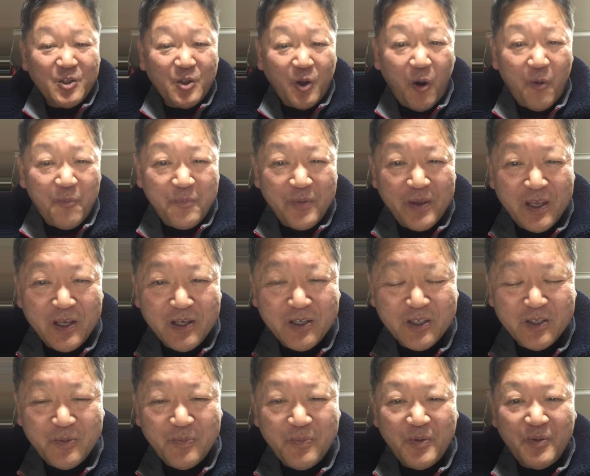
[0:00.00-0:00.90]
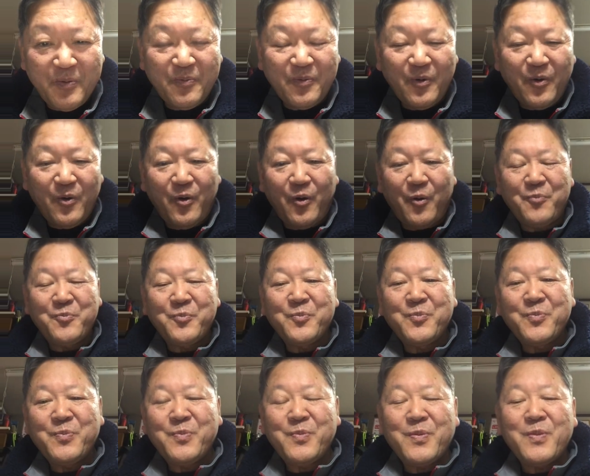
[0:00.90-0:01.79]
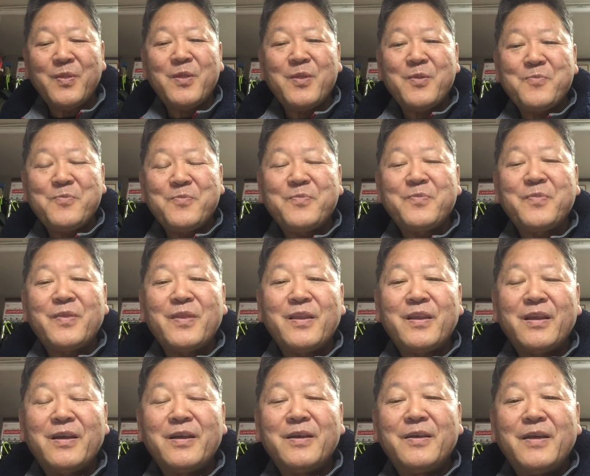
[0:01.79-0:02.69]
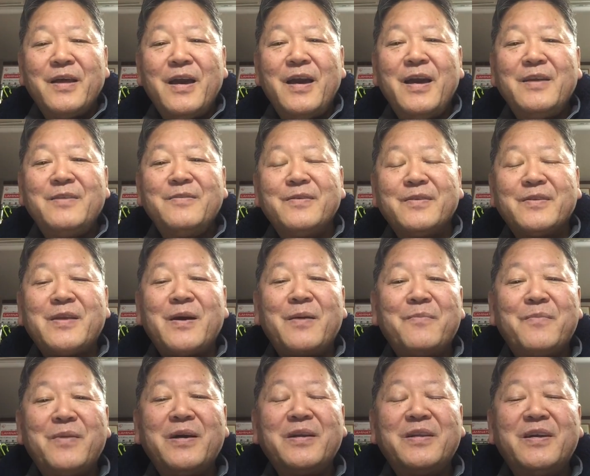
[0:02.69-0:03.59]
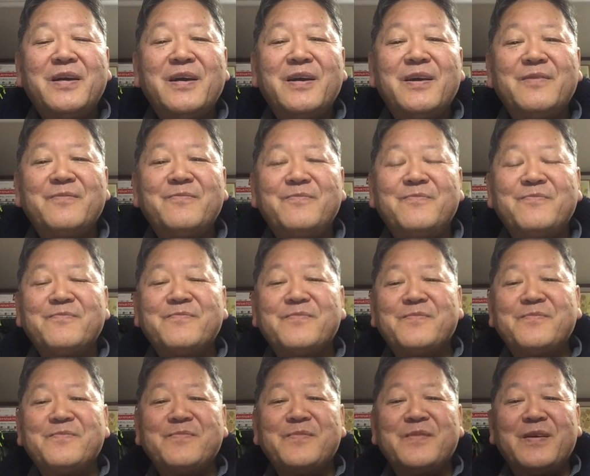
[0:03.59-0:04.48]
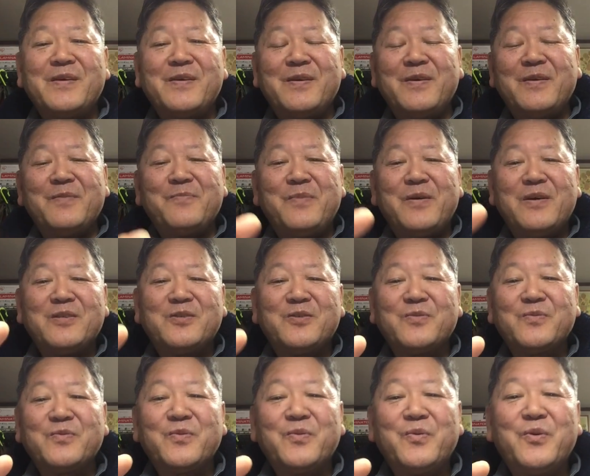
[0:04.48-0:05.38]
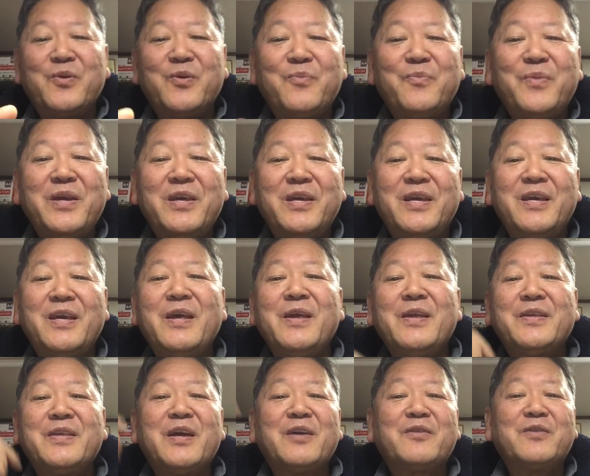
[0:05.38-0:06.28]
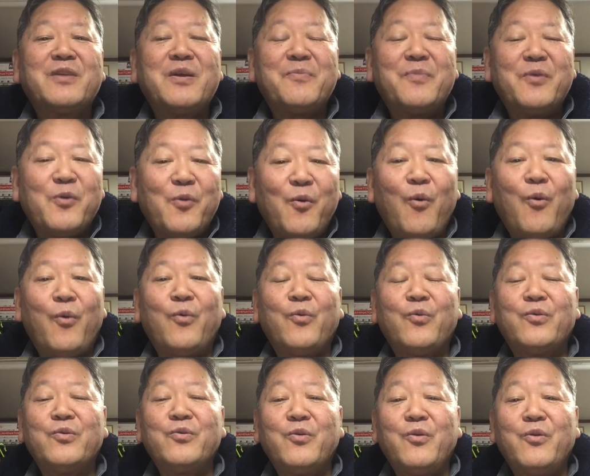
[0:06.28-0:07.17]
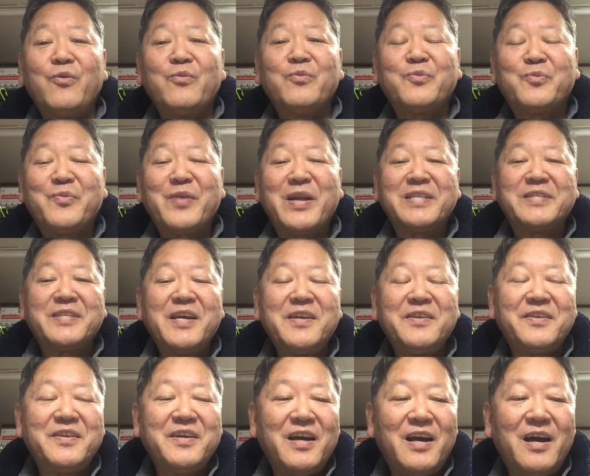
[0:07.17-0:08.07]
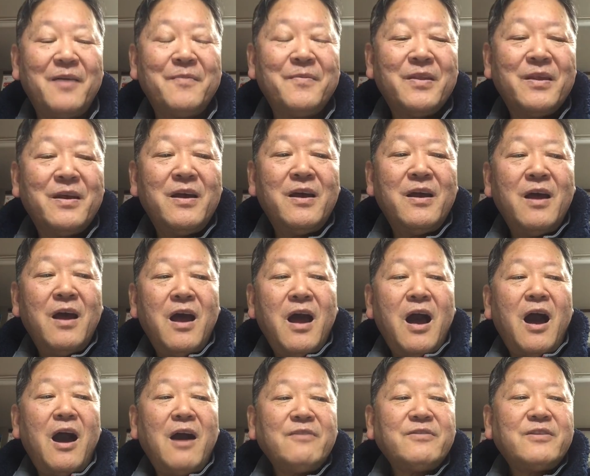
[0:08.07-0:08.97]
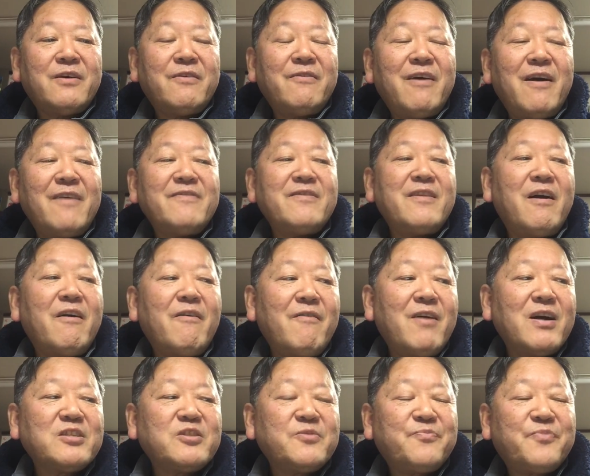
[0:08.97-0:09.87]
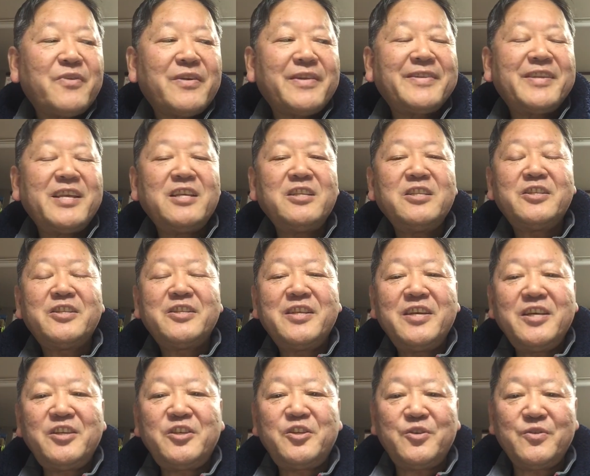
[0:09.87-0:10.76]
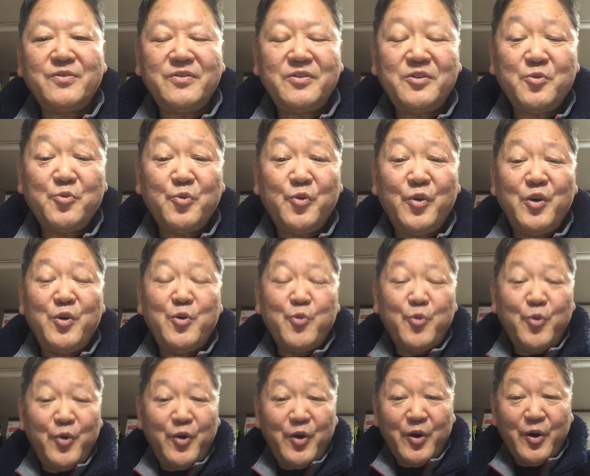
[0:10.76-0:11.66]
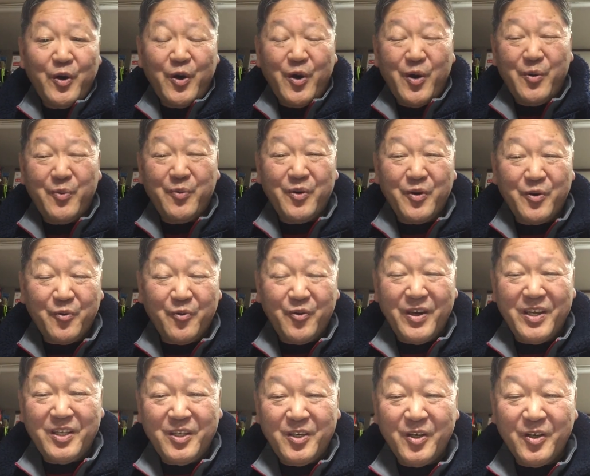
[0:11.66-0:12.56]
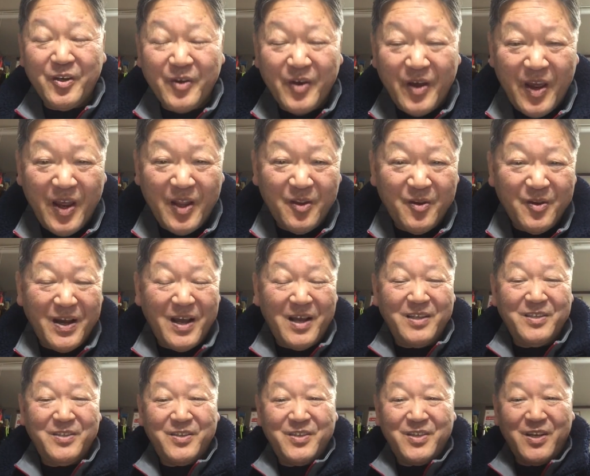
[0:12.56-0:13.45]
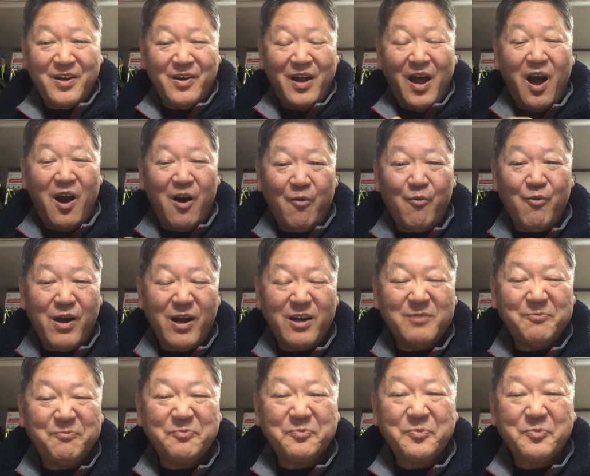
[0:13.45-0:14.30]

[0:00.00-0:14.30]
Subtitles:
topics before, and turn by turn, a person will be taking up role of presenter. After 1 hour's presentations, we will have a question and answer hour.